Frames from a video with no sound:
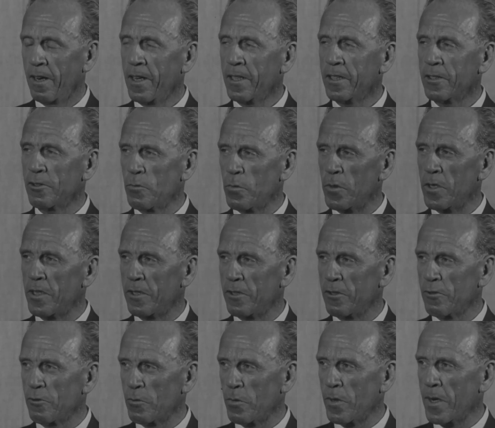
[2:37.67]
Lots of
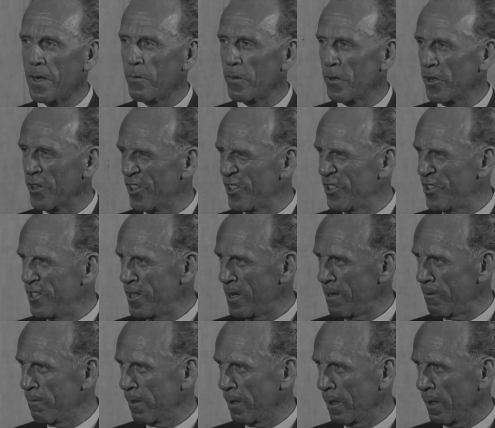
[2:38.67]
pieces of paper can
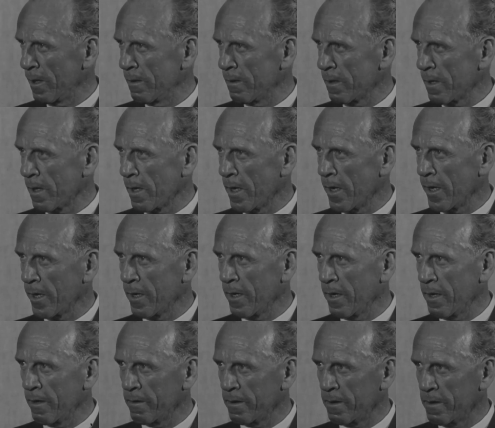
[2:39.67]
generally look like
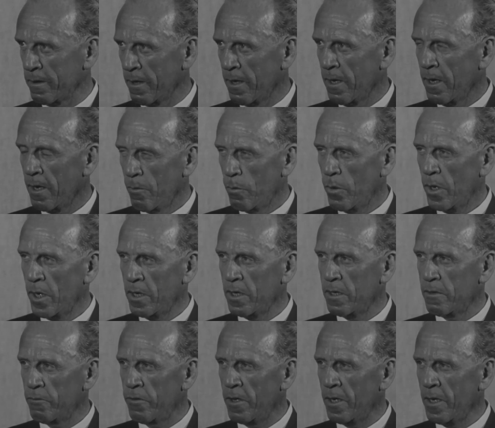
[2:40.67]
a note, but
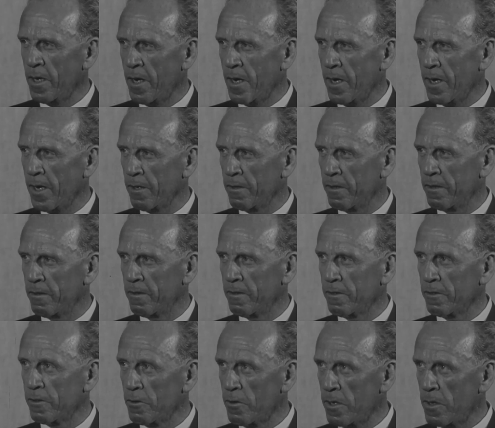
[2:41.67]
it's very hard
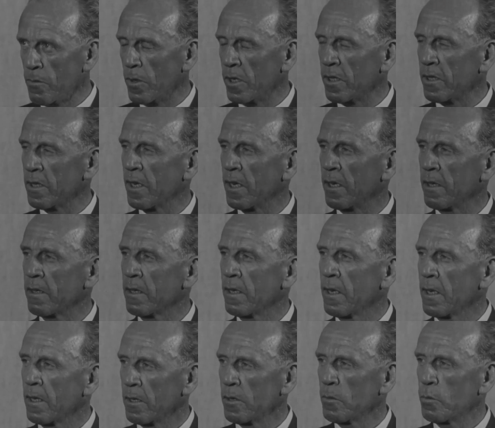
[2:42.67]
to imitate
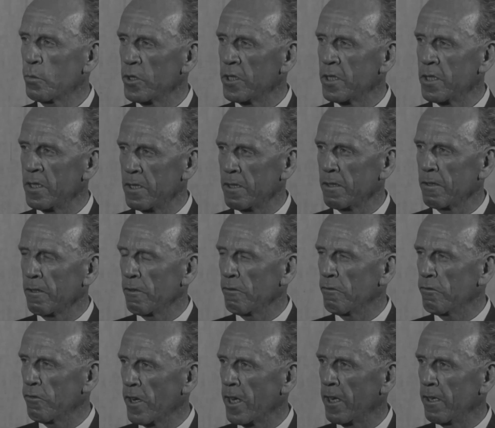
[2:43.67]
the precision
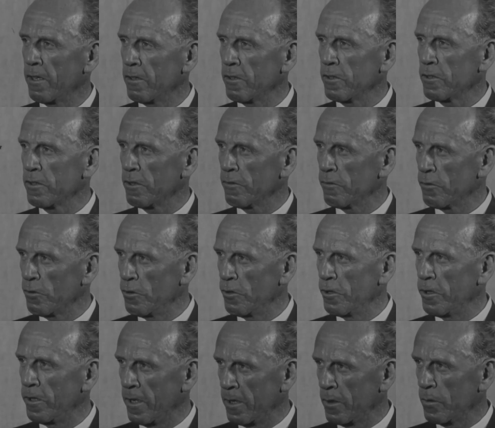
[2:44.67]
and fineness of
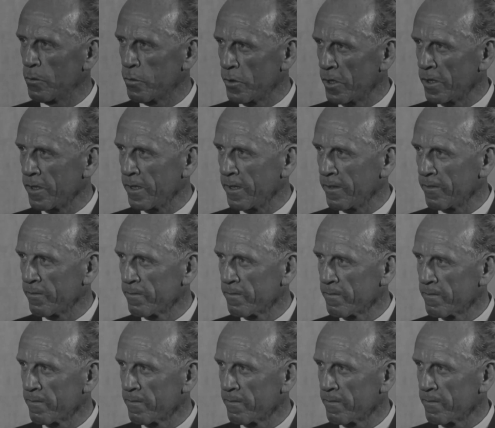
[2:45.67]
good note printing.